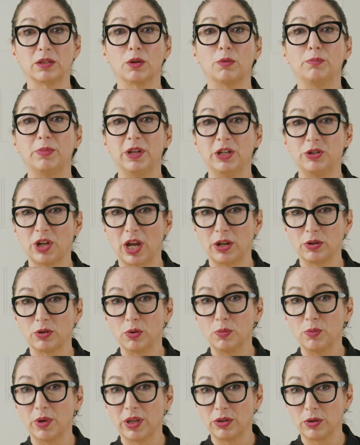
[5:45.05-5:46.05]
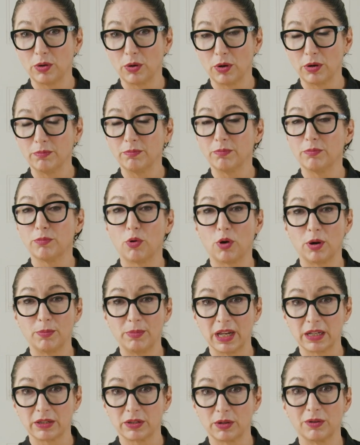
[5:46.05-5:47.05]
So be gentle with your poor
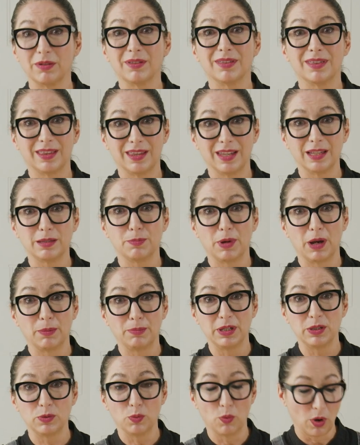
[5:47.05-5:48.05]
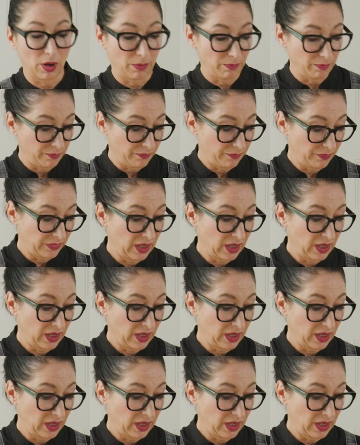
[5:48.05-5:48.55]
mixer. This puppy's warm.